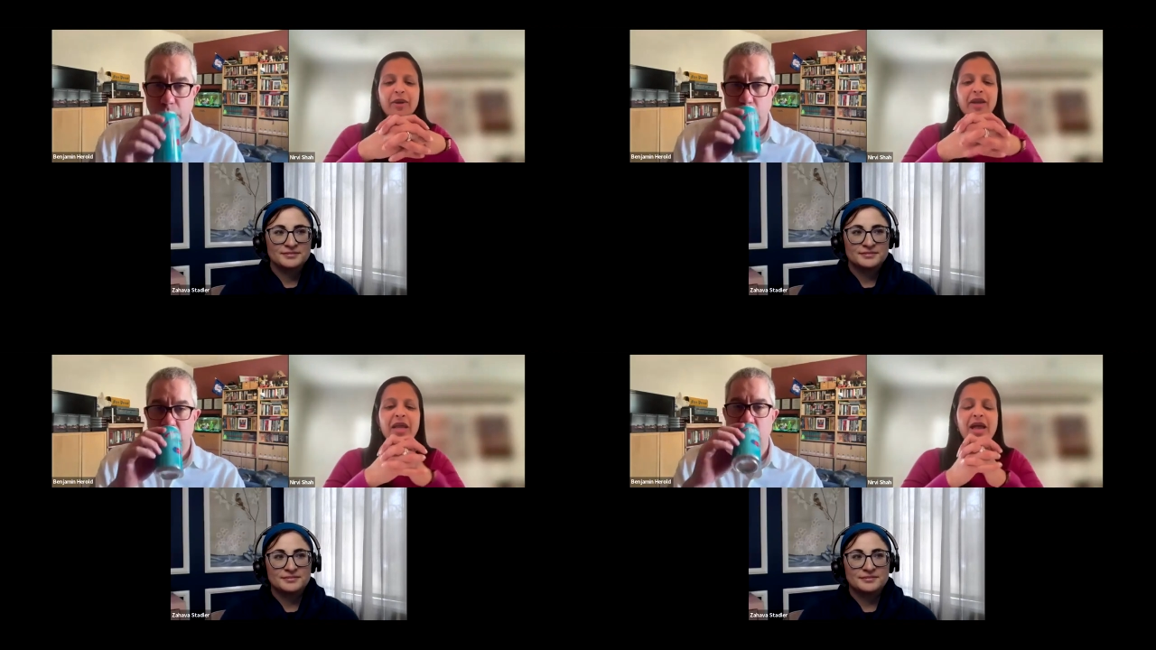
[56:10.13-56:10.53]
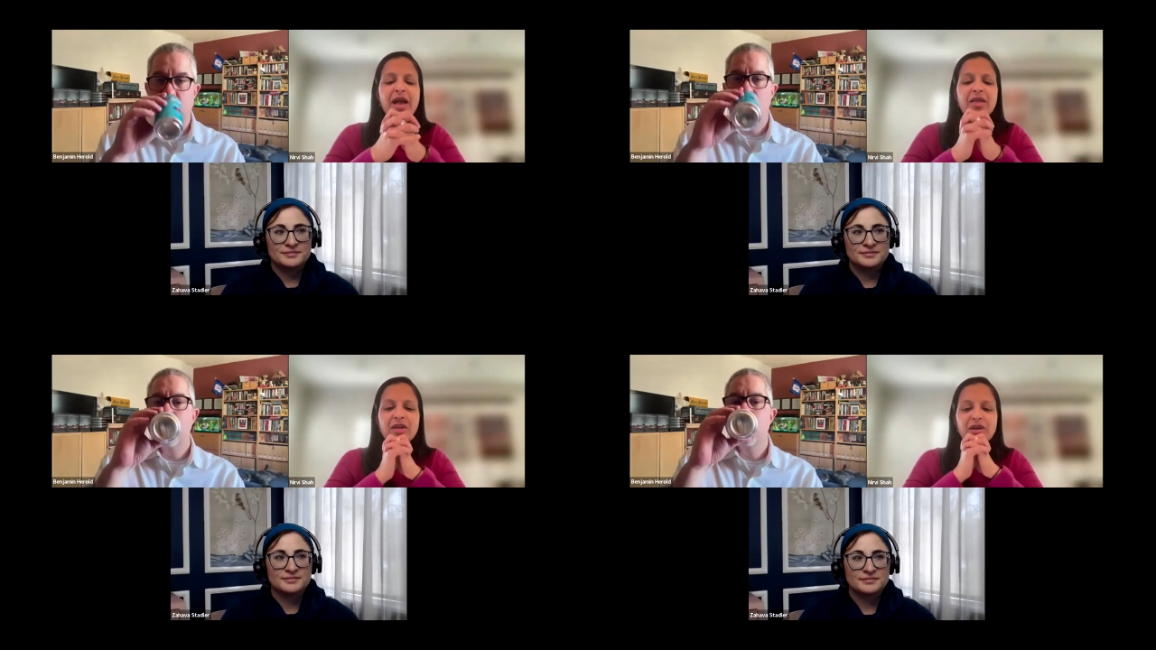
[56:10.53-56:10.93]
Speaker 1: But
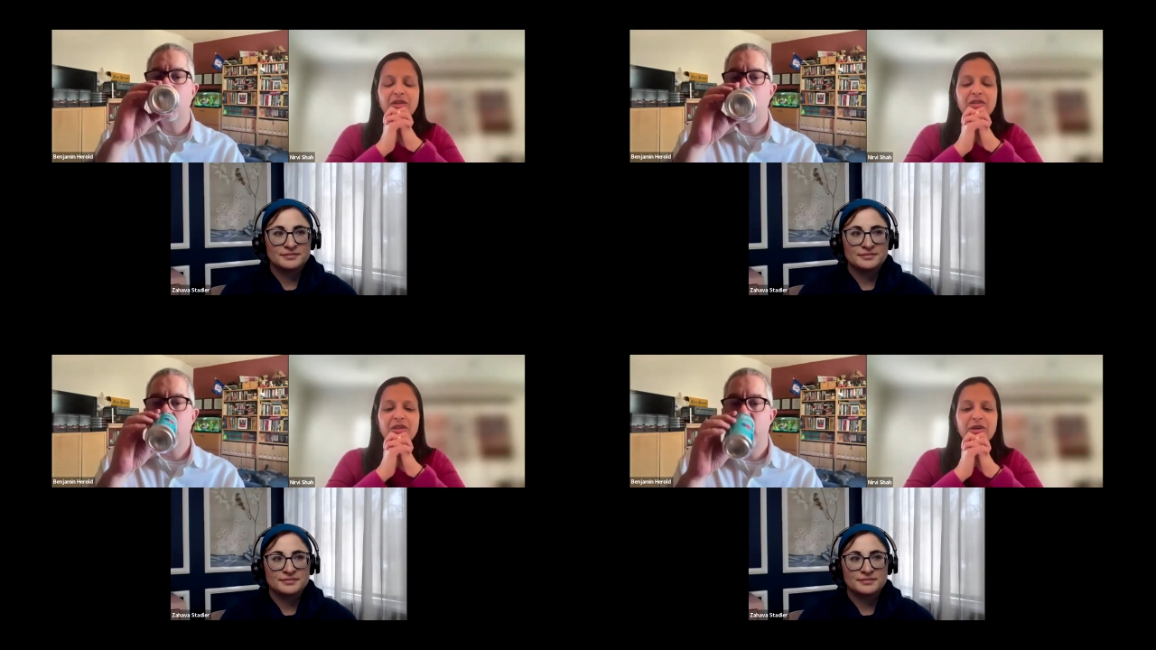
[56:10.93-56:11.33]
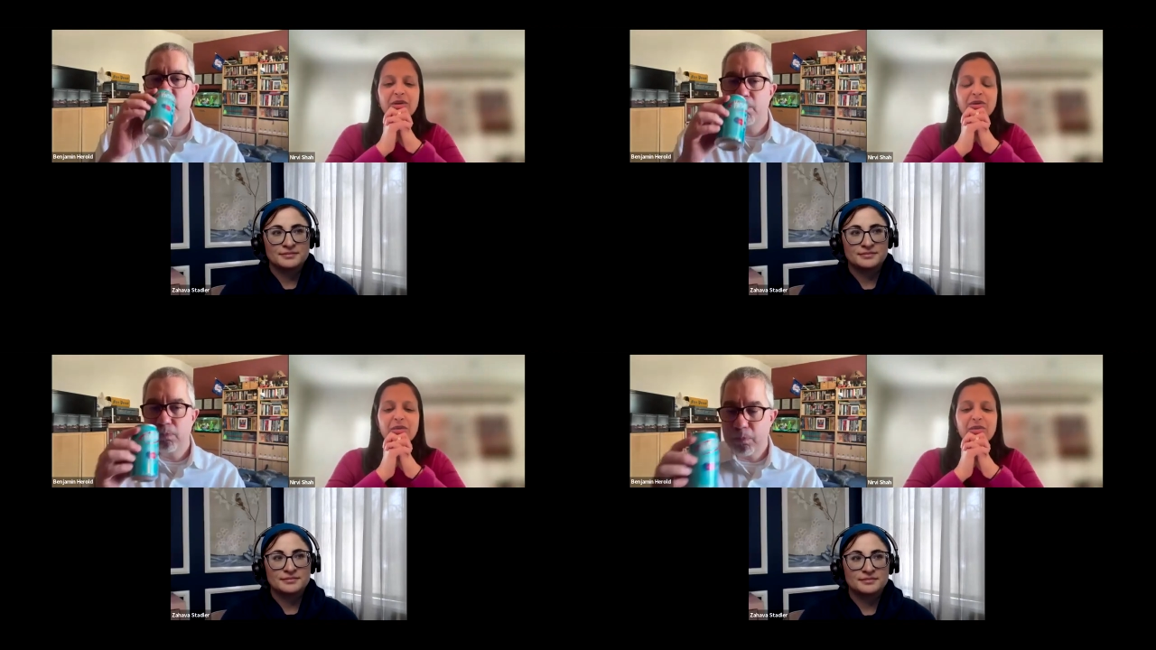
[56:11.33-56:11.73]
the
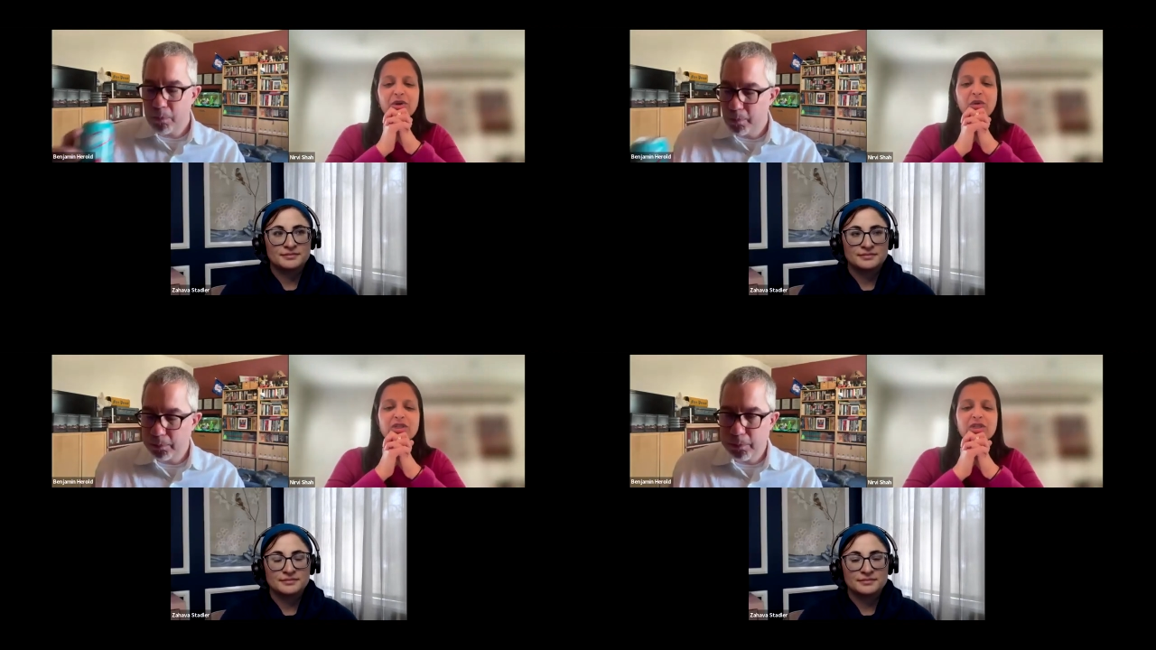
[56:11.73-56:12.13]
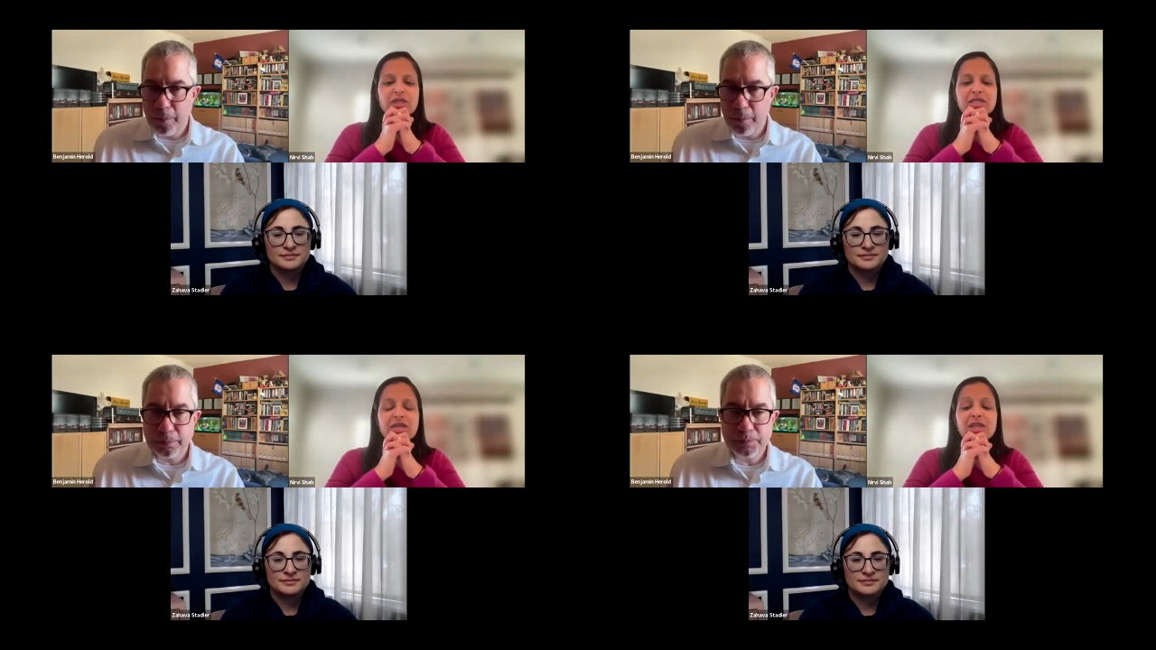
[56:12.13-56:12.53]
the the question
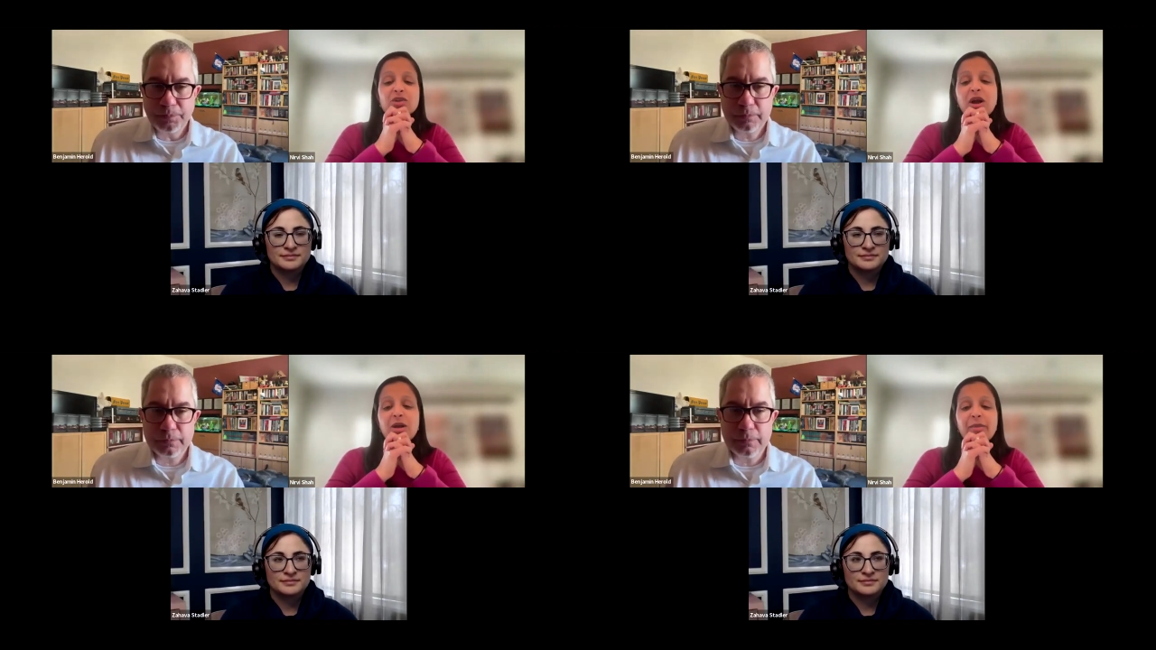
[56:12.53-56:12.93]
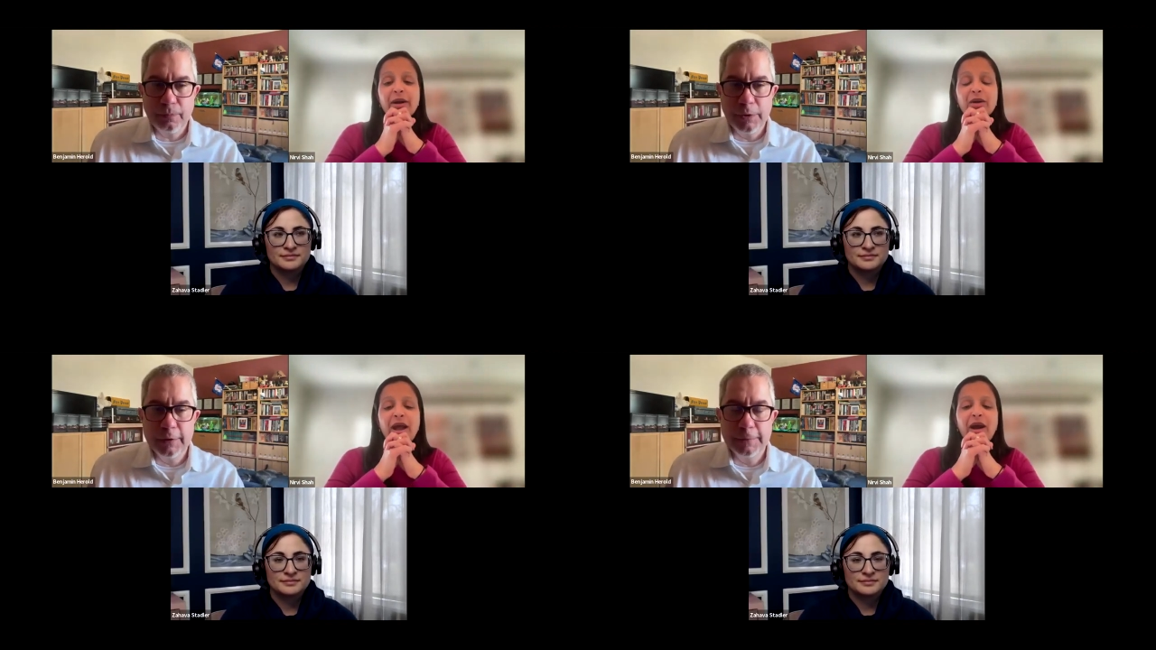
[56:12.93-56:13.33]
is, can you talk
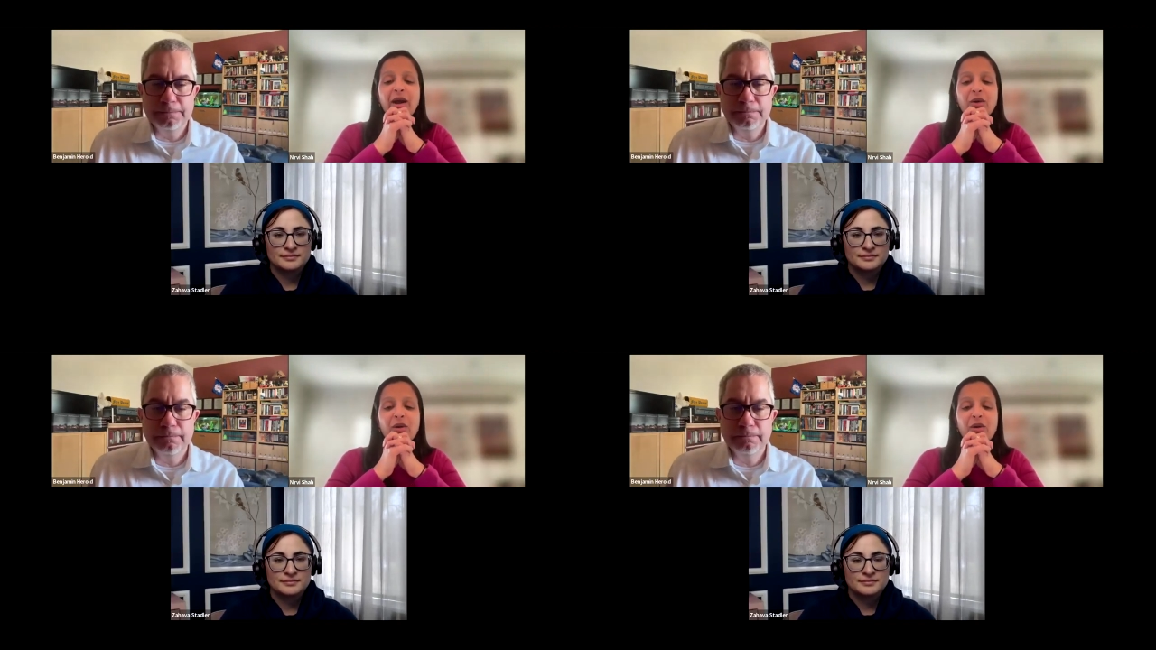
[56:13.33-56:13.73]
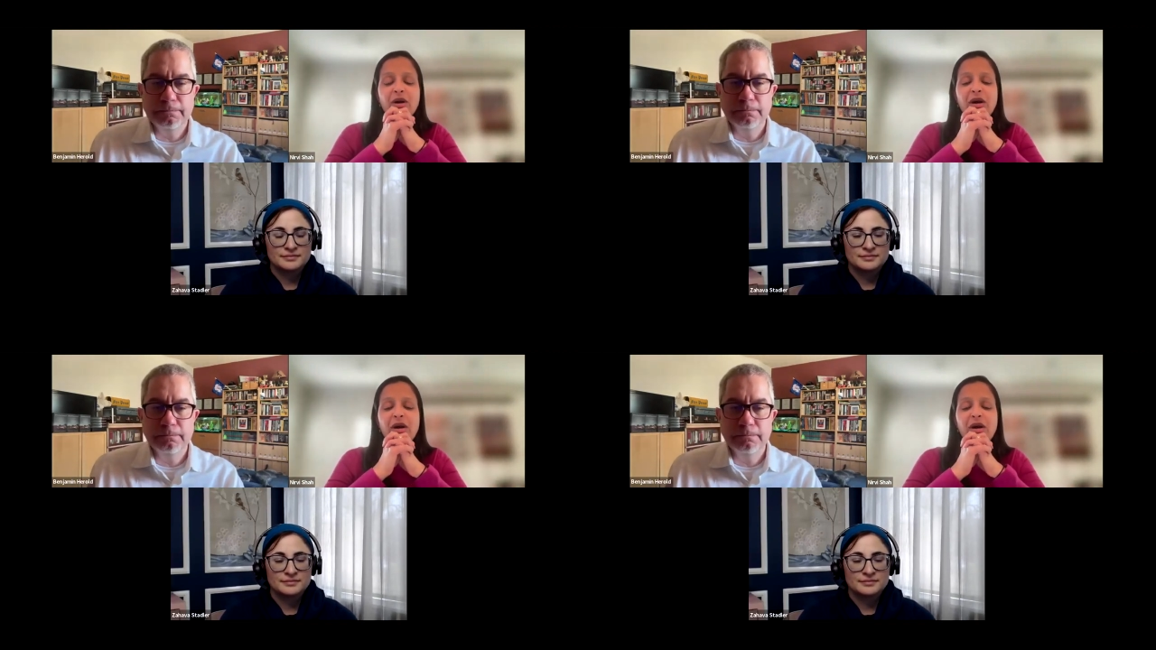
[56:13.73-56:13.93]
about how